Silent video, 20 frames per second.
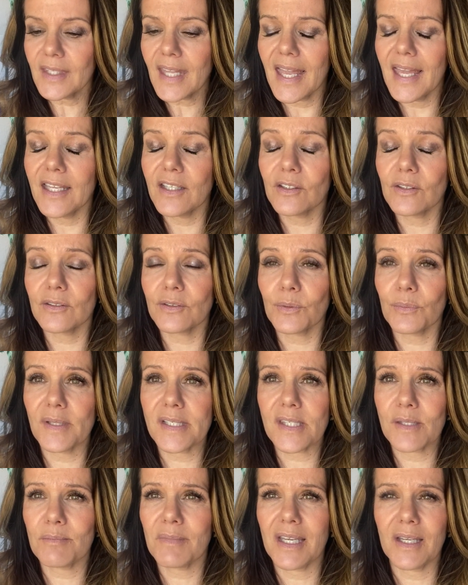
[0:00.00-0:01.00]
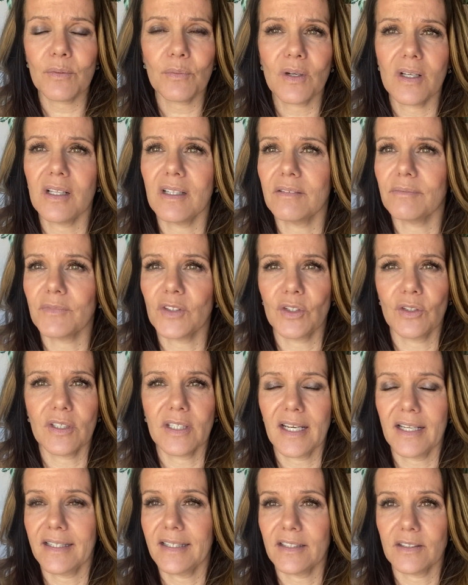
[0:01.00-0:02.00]
And the resume, well, you
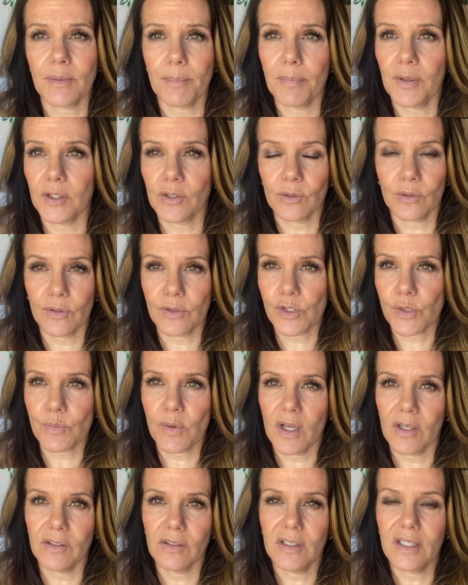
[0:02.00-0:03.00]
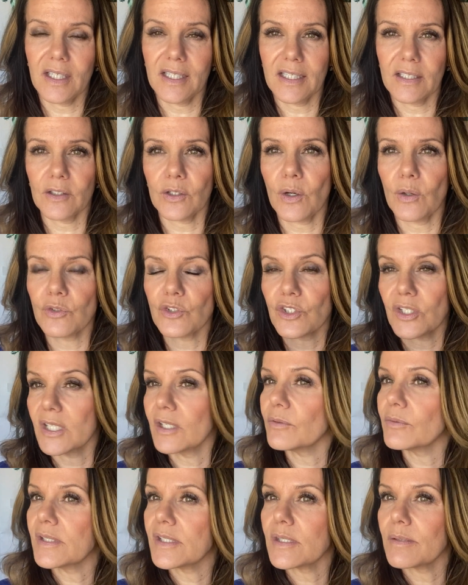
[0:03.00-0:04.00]
can get the bundle as well. You can get a coaching
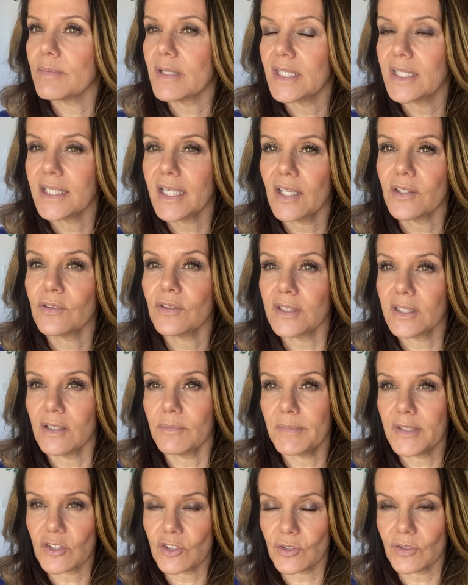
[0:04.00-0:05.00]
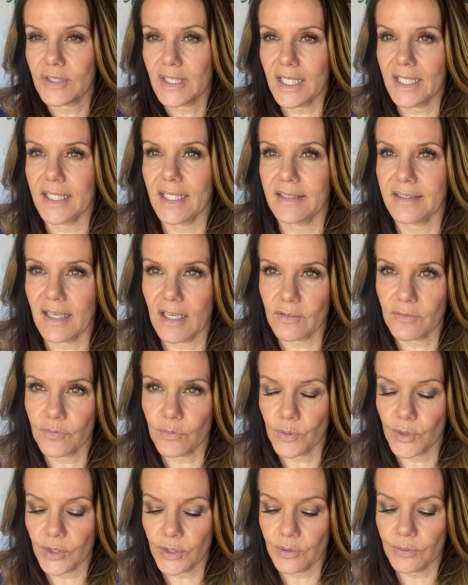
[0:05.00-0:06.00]
and resume together, and I'll make sure that I get that
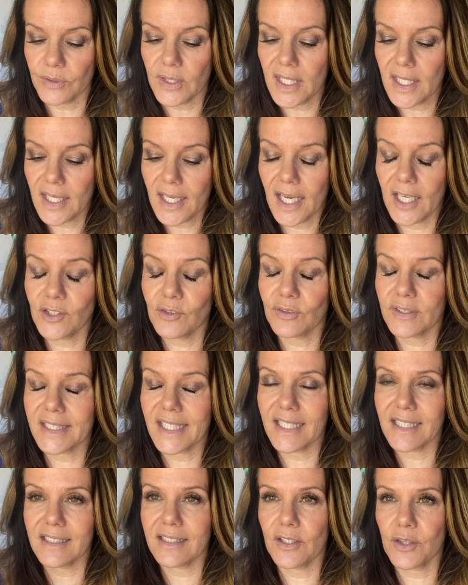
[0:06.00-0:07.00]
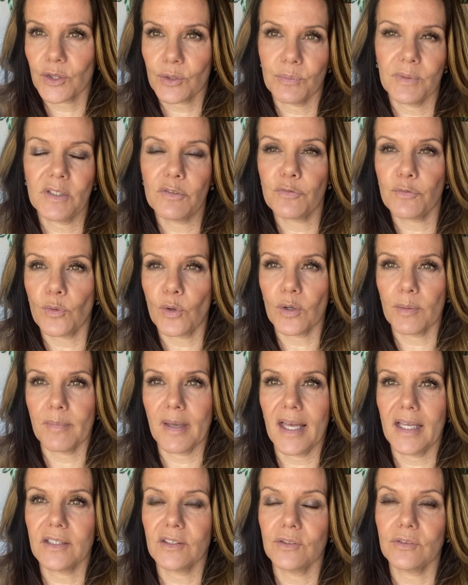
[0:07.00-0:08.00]
for you. And you'll get it in 3
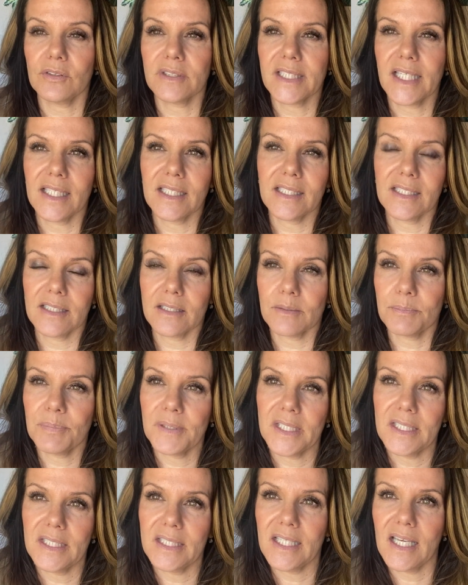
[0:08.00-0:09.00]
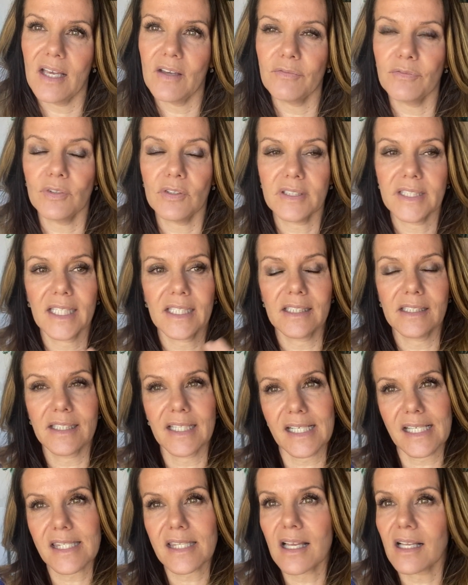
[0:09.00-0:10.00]
format. You'll get it in the PDF, you'll get it in
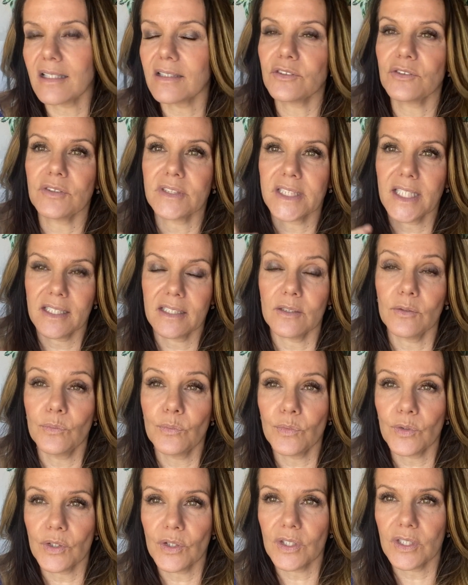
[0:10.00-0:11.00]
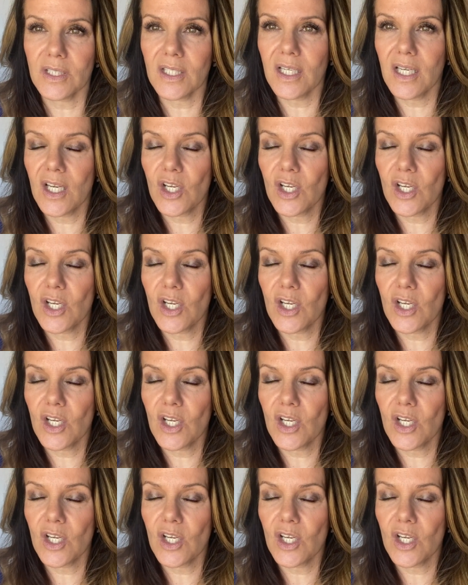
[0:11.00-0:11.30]
Excel, and you'll get it in Word.